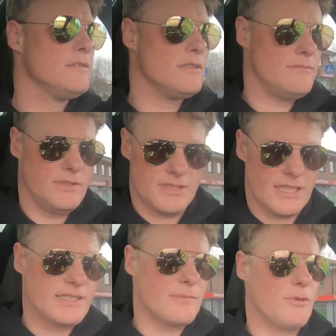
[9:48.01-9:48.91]
The
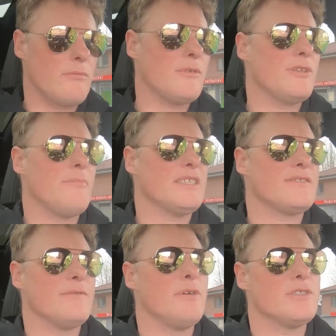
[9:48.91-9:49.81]
seats are probably the best
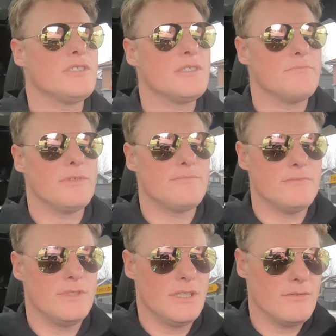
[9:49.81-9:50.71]
of the bunch, but
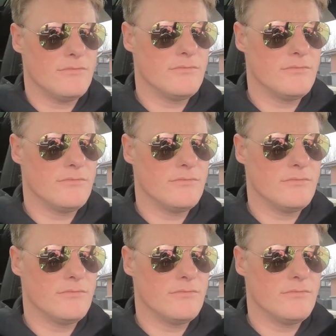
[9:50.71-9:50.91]
you know,